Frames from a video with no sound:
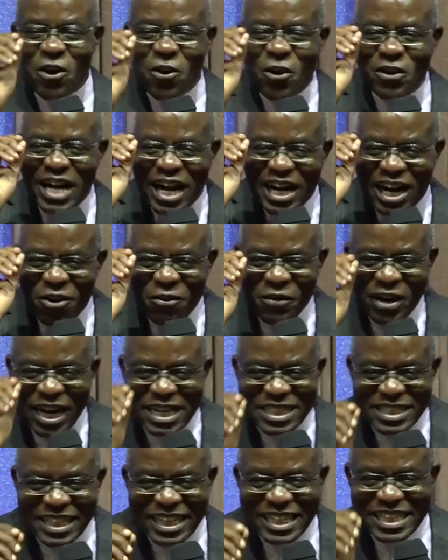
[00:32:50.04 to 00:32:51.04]
on around
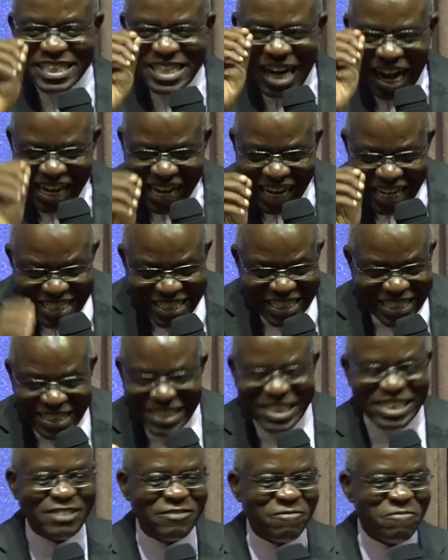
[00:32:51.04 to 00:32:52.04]
us
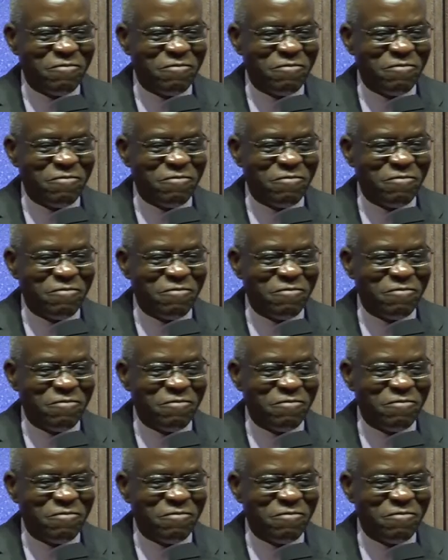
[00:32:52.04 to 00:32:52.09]
targets